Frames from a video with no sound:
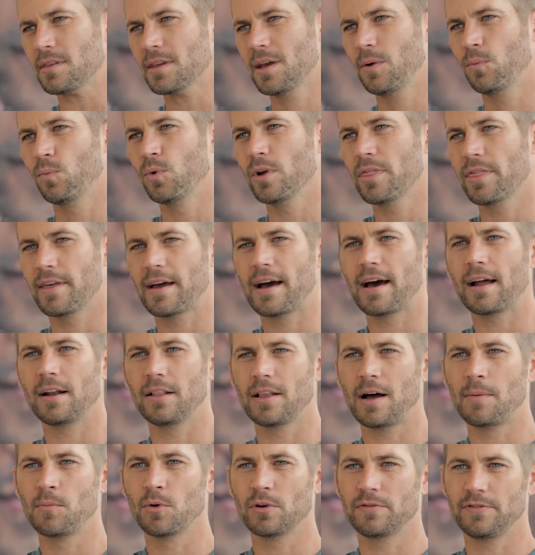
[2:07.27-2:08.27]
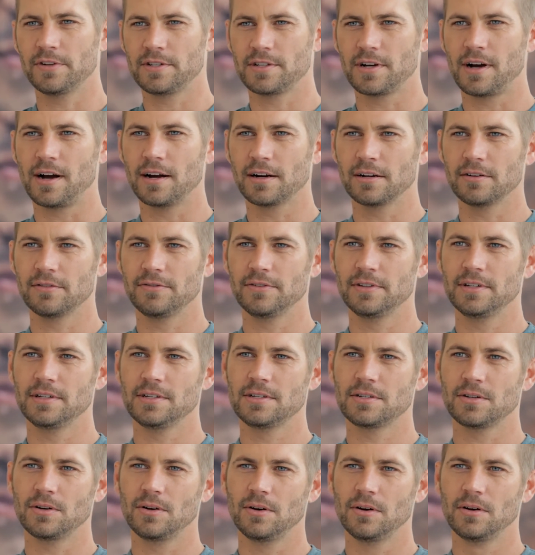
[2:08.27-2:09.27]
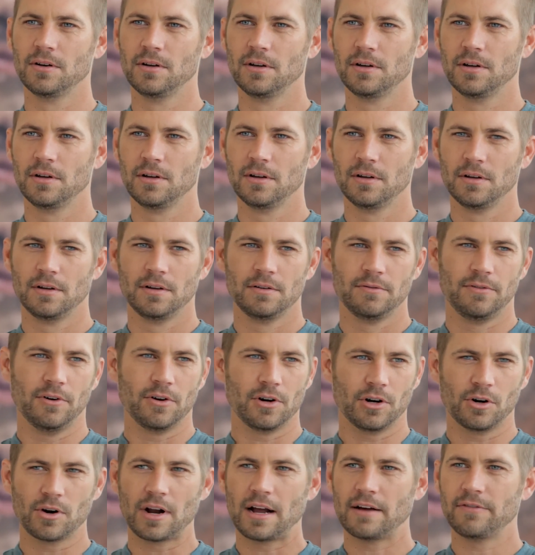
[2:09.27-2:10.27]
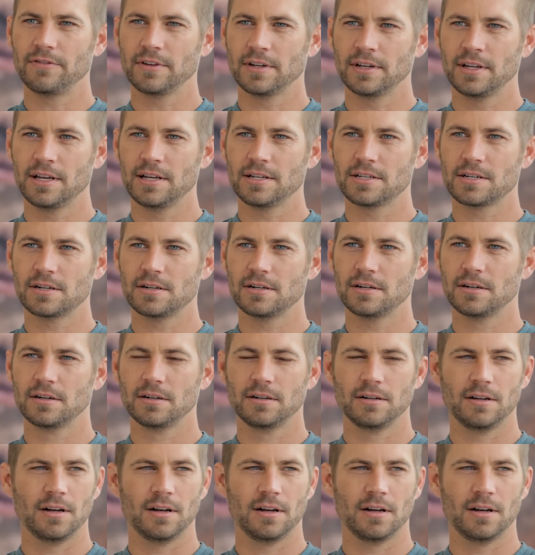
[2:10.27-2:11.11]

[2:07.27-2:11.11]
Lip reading: And with that, a lot more photography, so photographing nature.